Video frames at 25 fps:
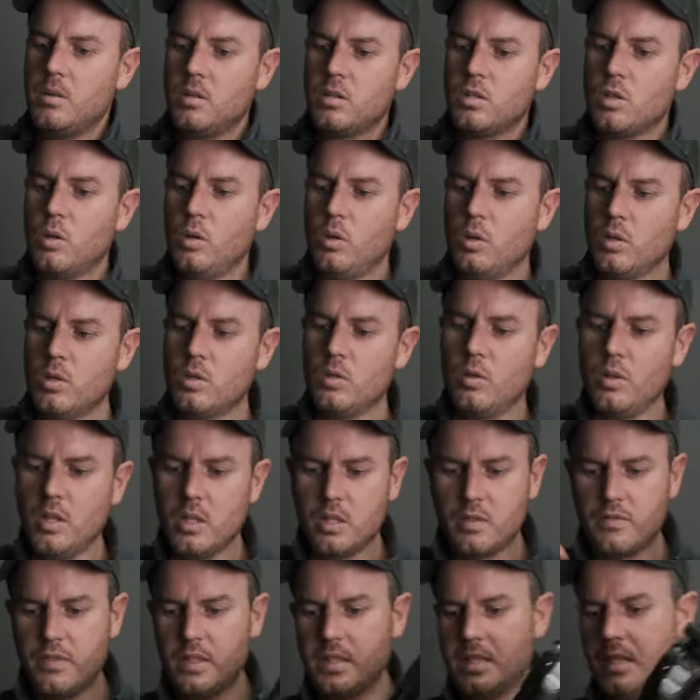
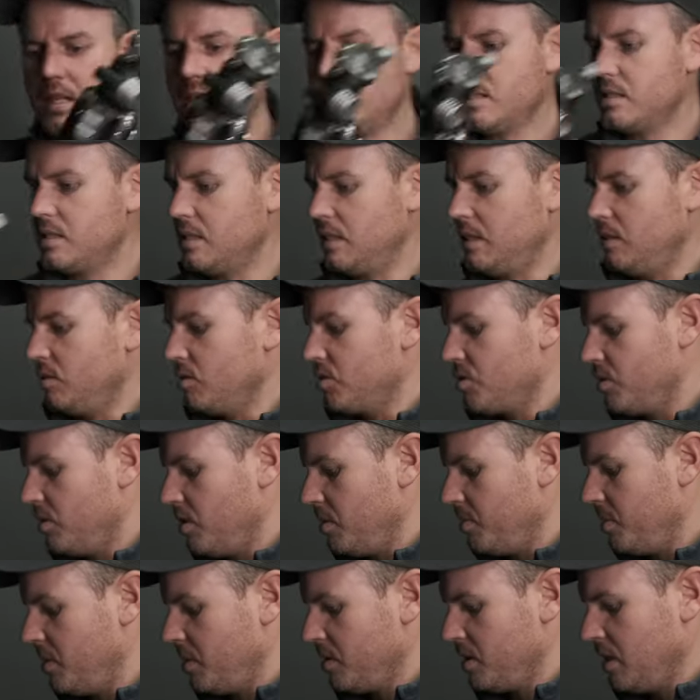tortoise, fantastic little
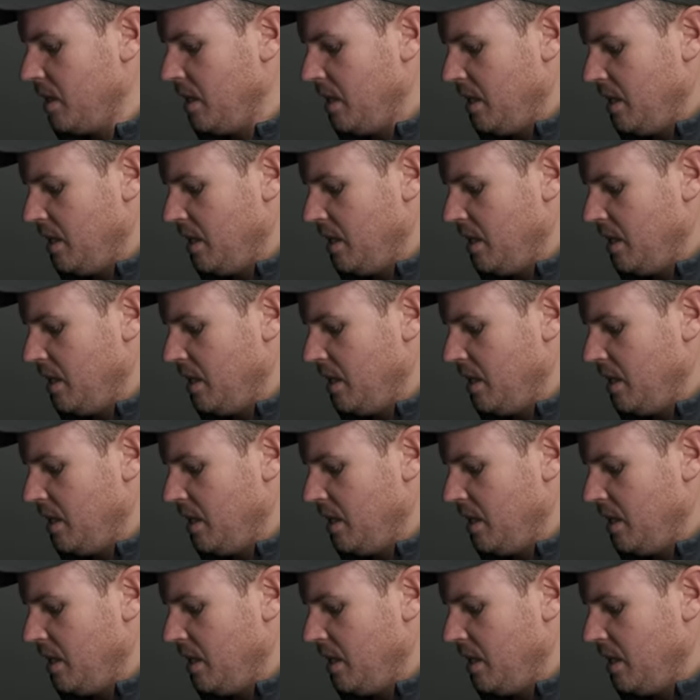tripod.